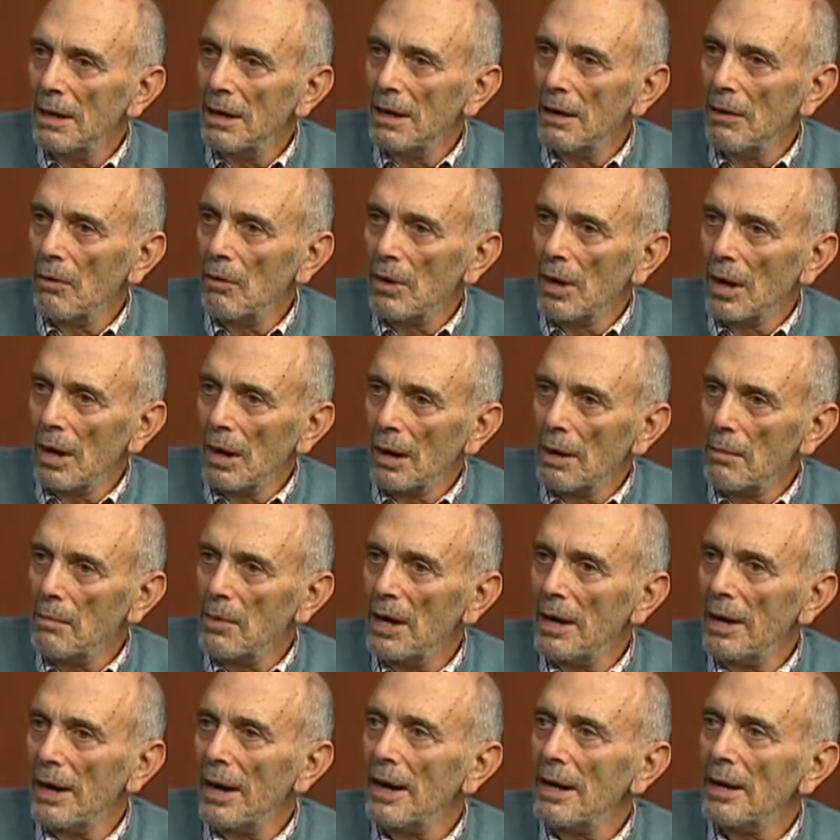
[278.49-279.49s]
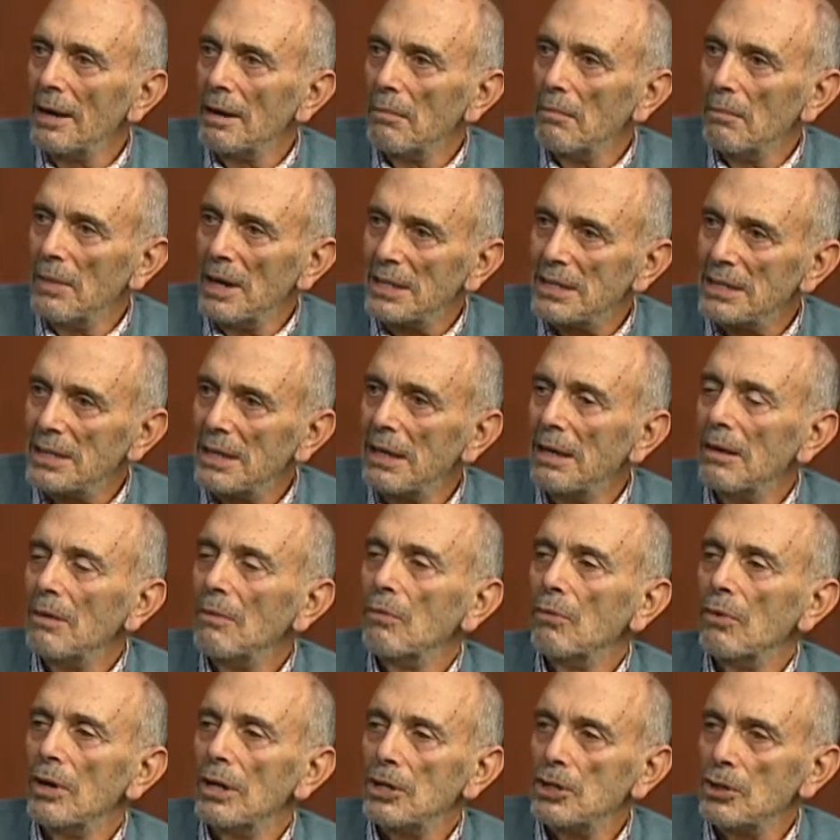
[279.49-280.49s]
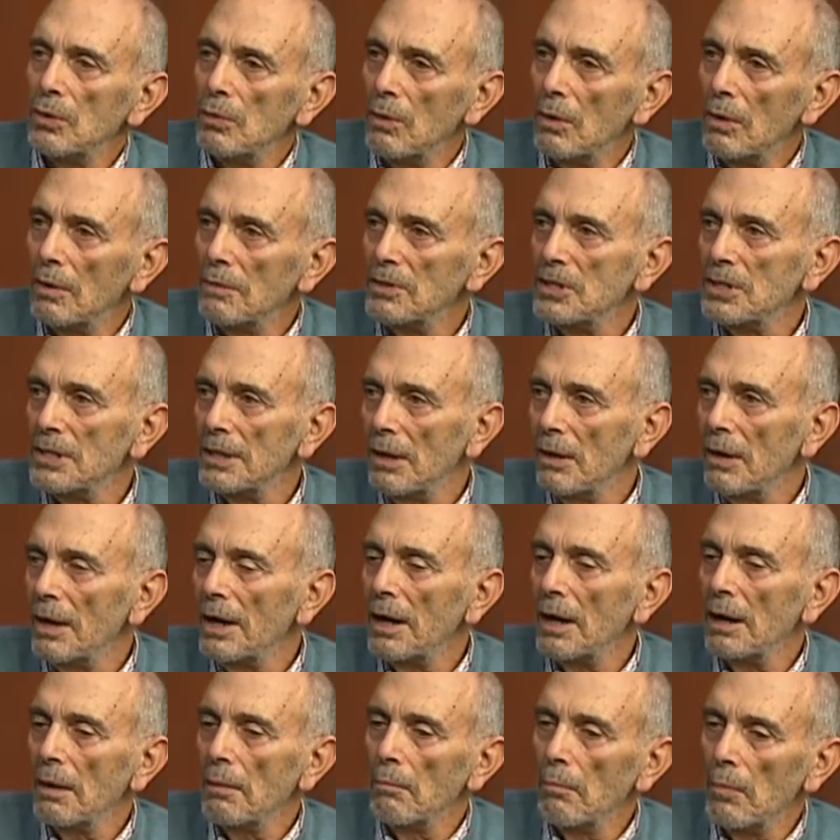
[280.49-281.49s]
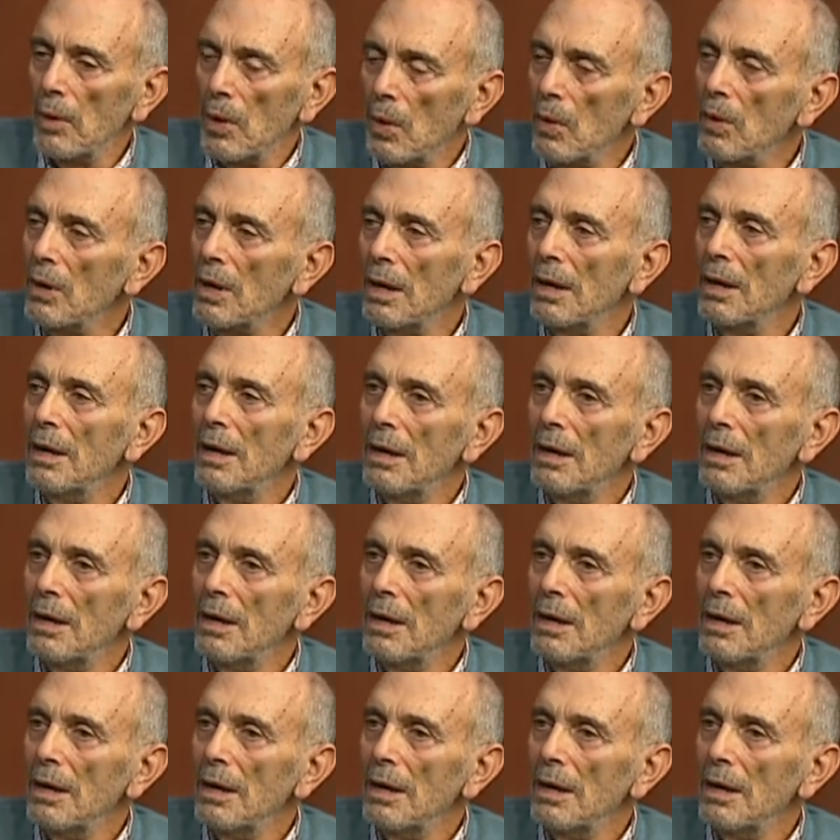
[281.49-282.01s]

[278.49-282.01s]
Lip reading: it would eliminate the messy ritual of selling it in bulk.